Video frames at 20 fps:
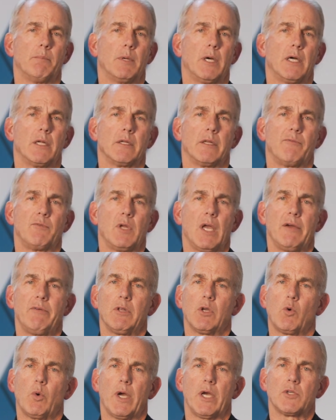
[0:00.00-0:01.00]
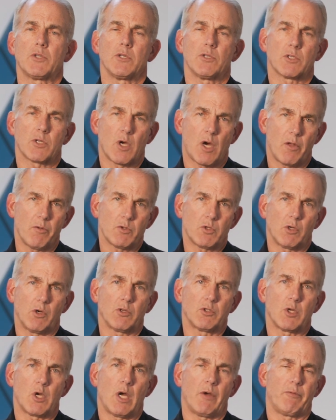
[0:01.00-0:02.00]
But if you have any questions, call the
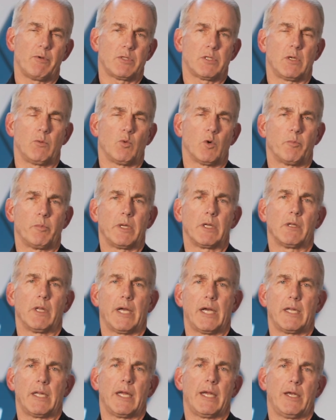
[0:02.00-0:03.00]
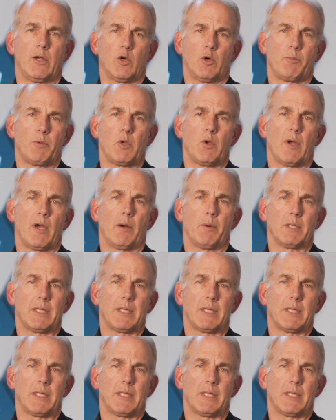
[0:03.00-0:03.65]
church office and we'll be glad to help you out.